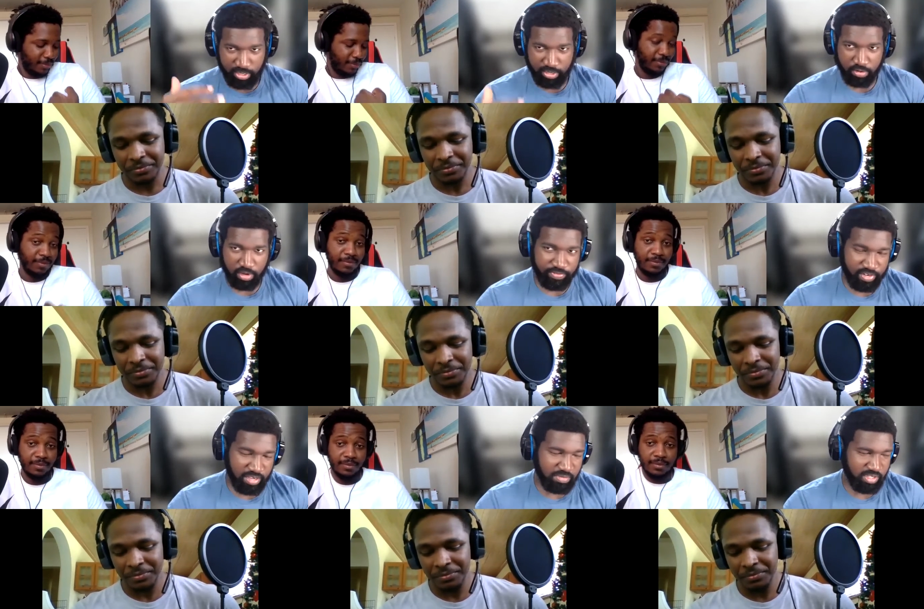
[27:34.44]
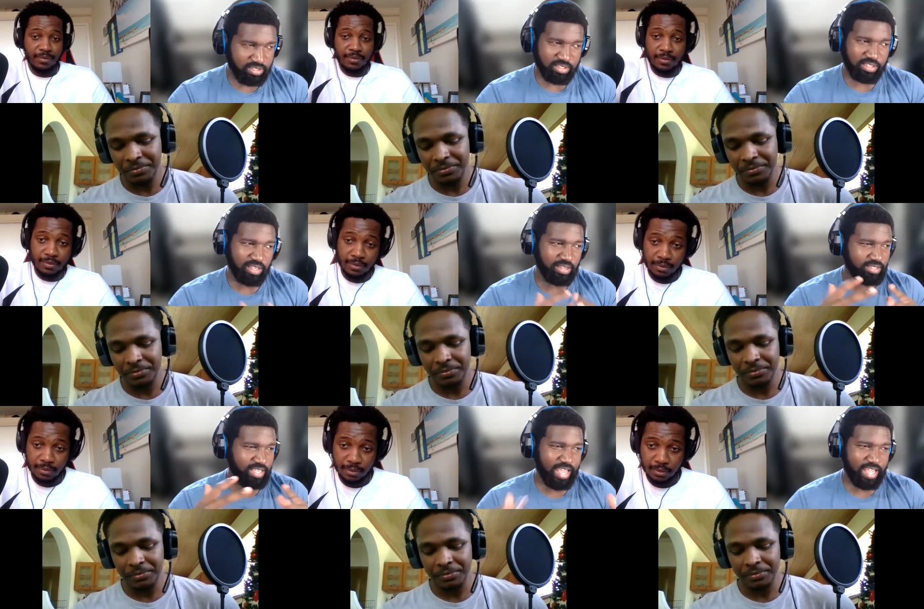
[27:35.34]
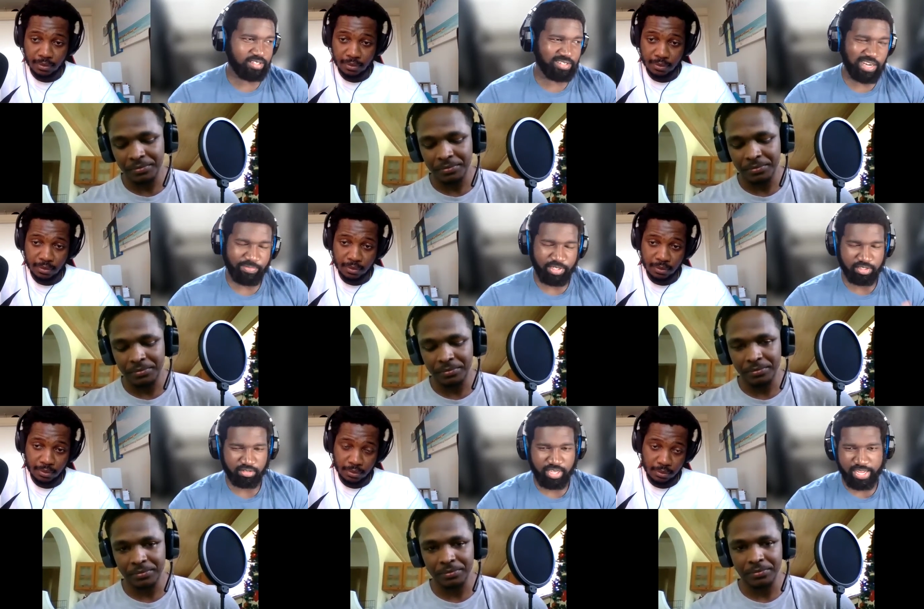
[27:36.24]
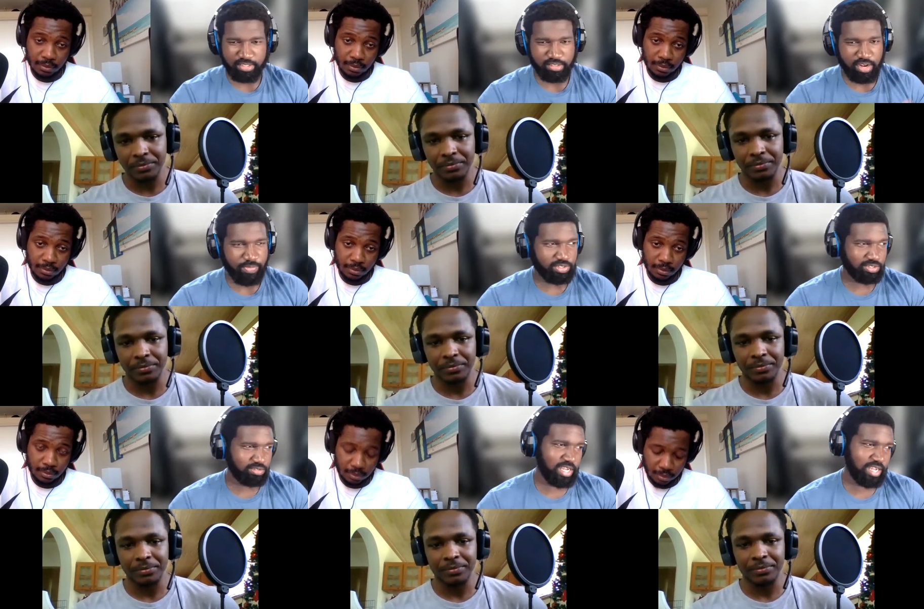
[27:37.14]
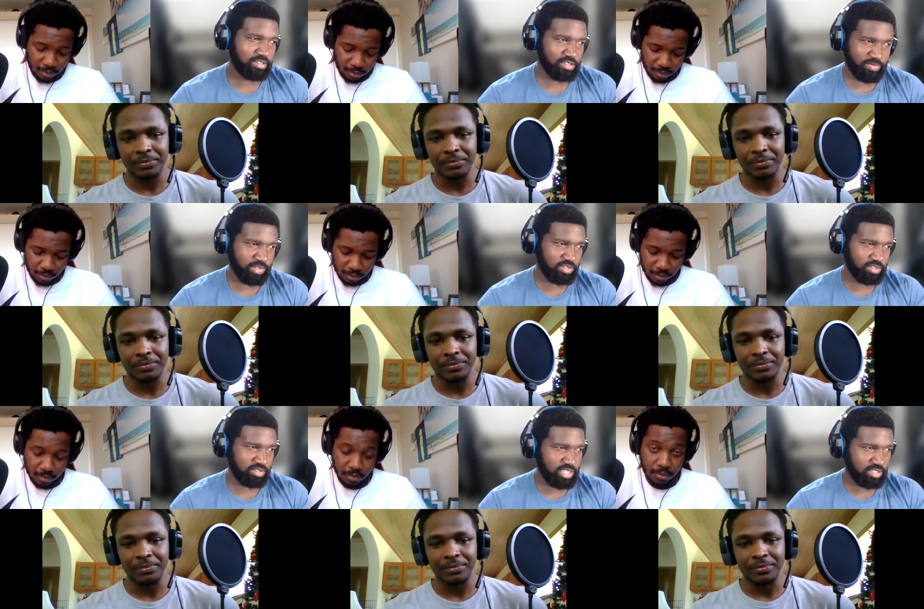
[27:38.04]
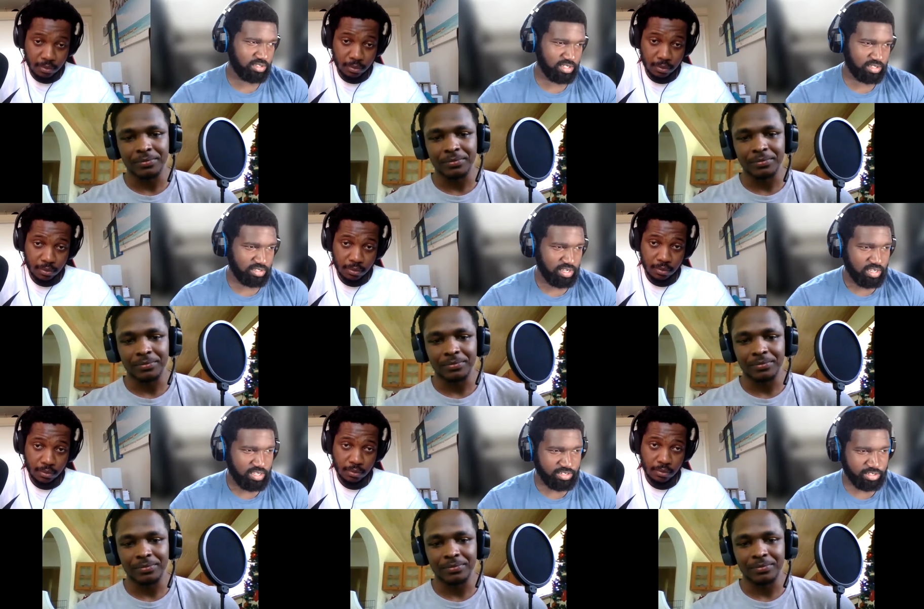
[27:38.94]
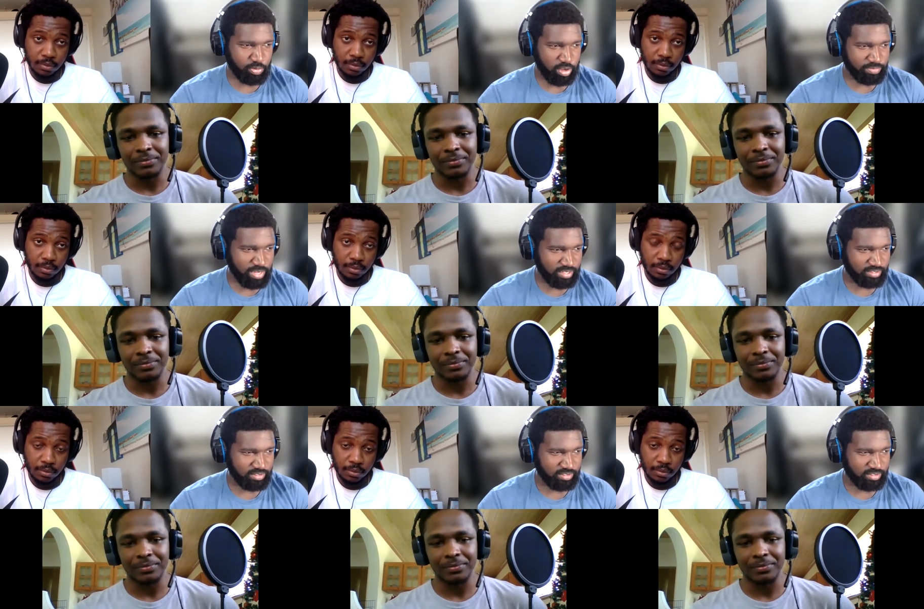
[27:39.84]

Speaker 1: in order for them to, they can't slow down Mitchell. You can't slow down Mitchell. You can't slow down Mitchell. That's just, that's just point blank.